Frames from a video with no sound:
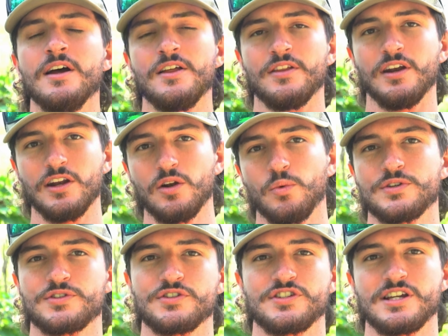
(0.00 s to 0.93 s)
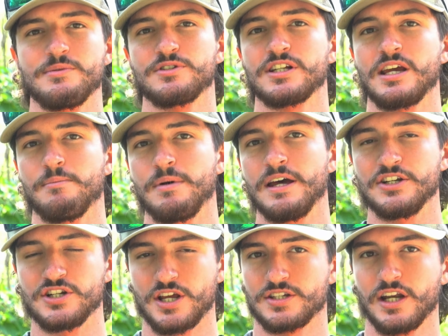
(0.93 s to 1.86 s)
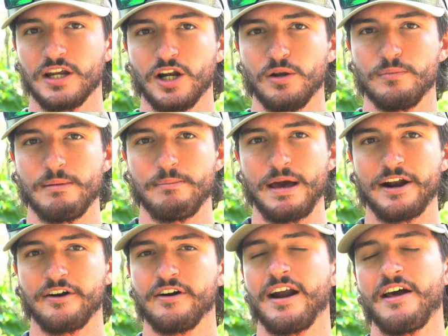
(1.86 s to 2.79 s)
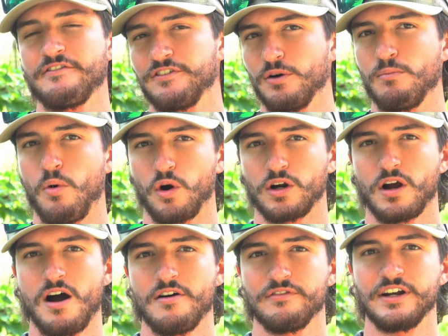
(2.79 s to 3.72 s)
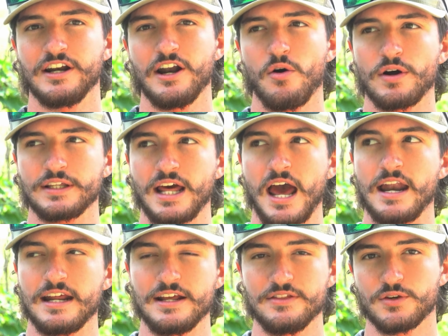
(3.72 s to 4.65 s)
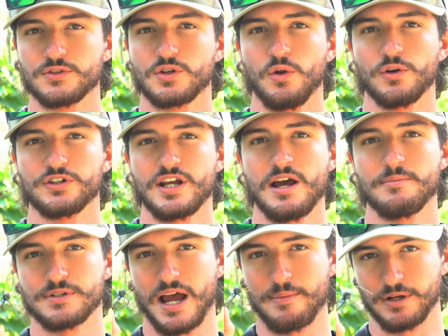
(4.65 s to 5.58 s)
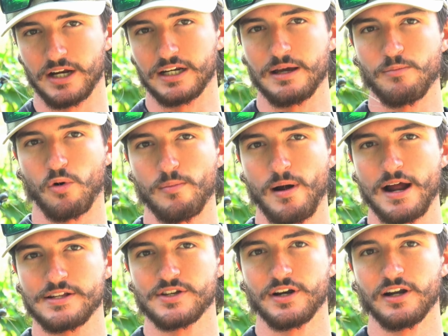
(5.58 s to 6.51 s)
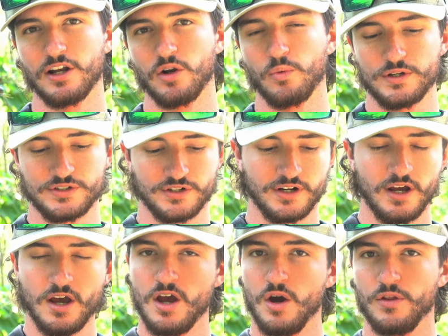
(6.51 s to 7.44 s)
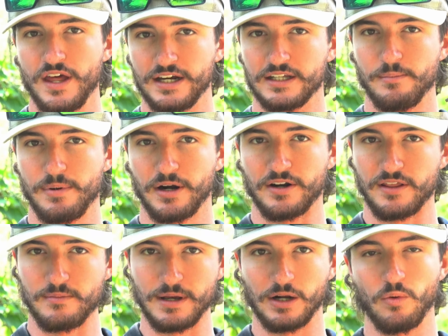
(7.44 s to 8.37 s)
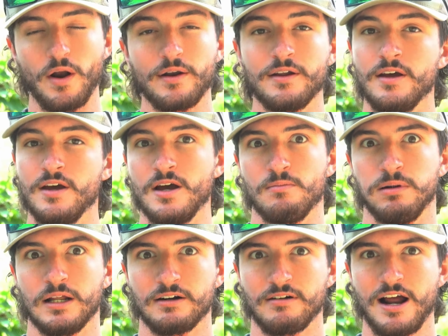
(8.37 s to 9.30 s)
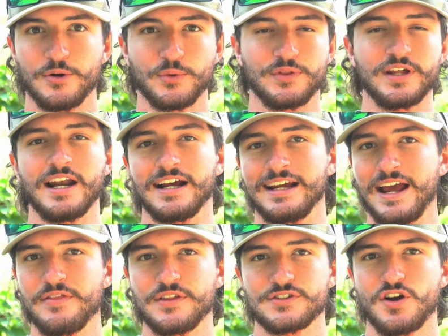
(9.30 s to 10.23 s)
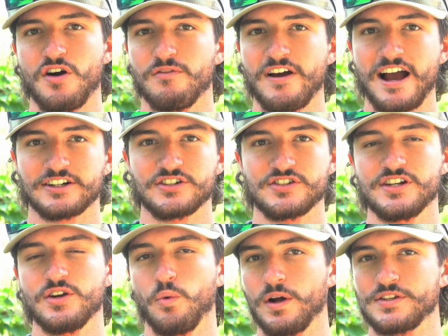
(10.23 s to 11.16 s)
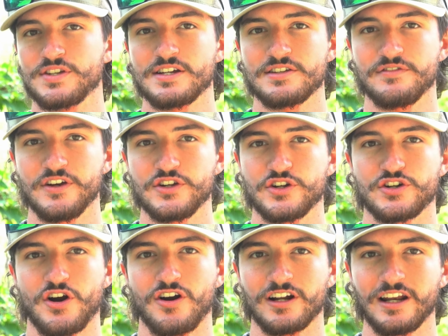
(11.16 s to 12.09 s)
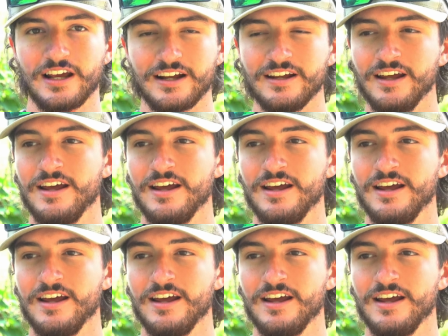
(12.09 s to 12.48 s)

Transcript: The little wizard seems to get bit just a little bit better, and I feel more confident knowing that in those colder temps, I'm going to get more bites on a little wizard than compared to the big one. Play around with it. Again, this all factors into what size of fish you're targeting.